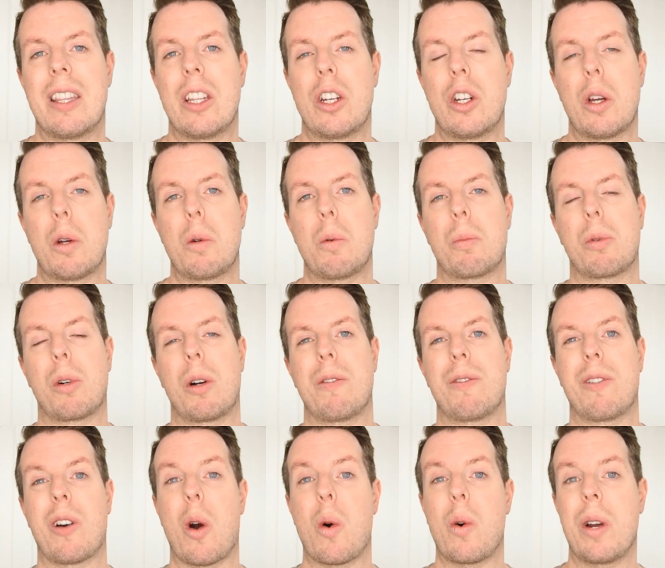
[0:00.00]
the note
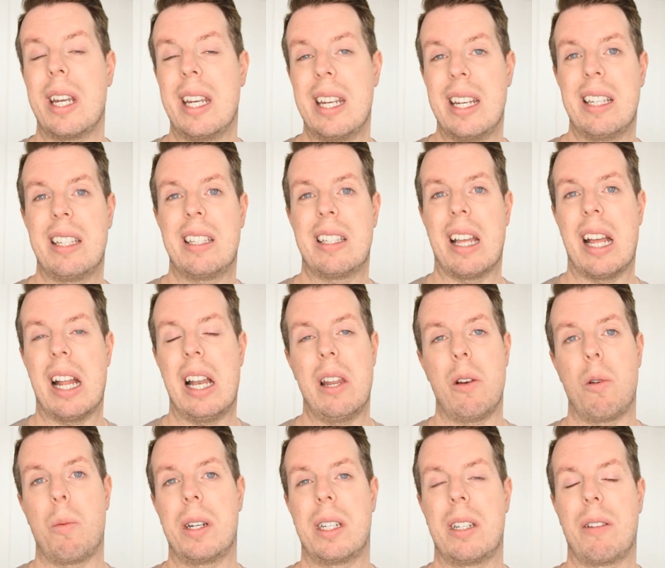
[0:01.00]
profile is a
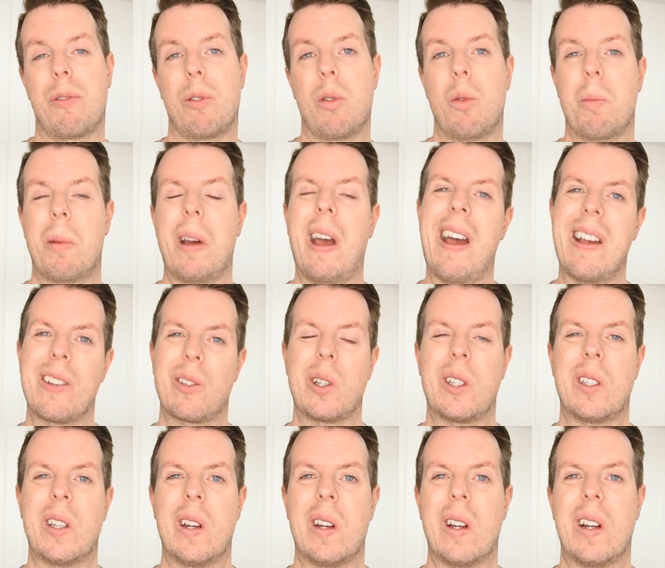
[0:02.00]
little bit different, but as I
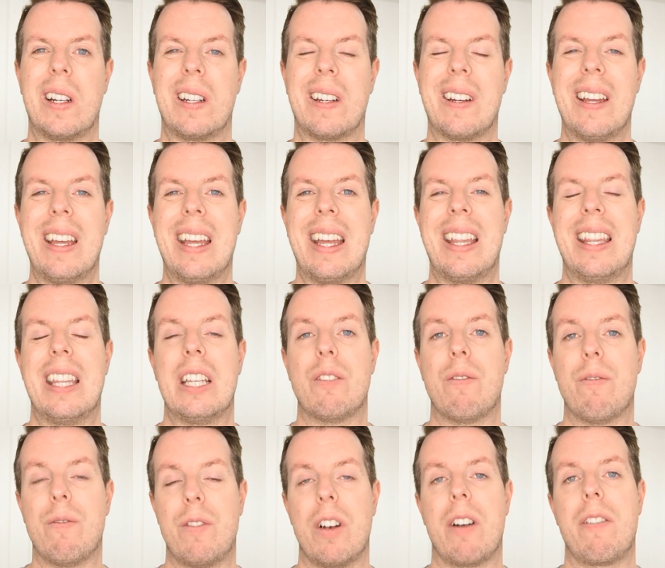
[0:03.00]
said earlier, this
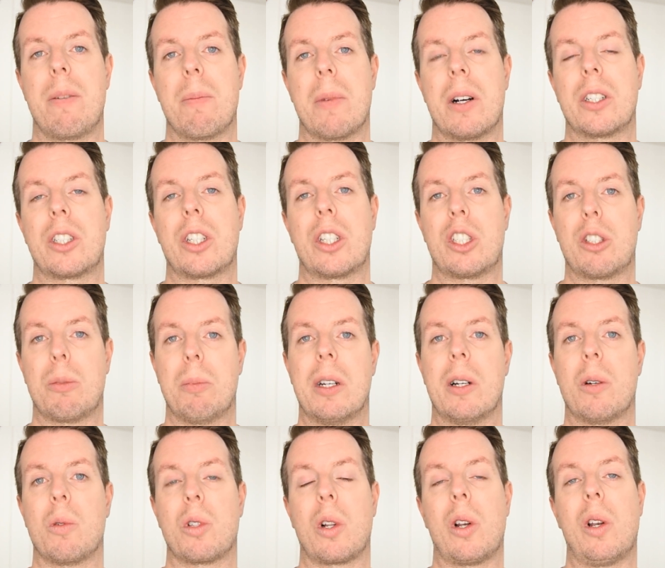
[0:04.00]
very much
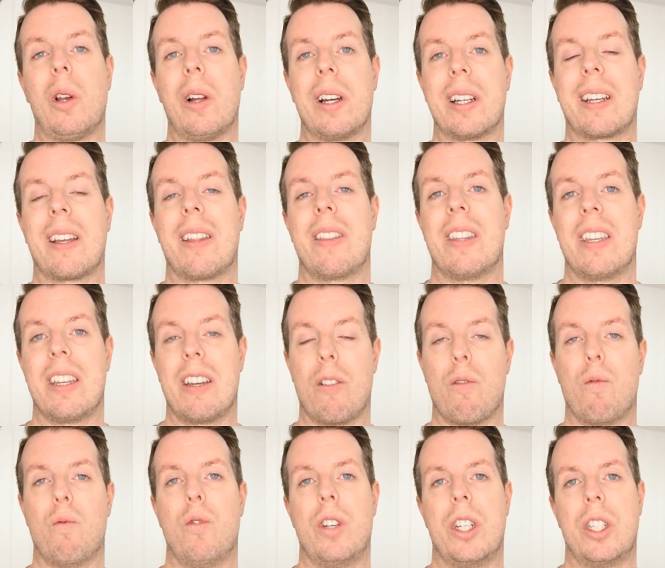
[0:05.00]
smells like the
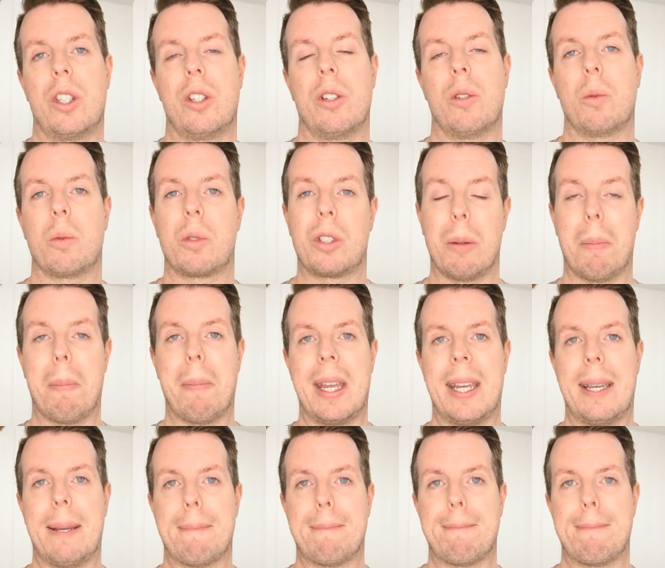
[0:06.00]
original to me.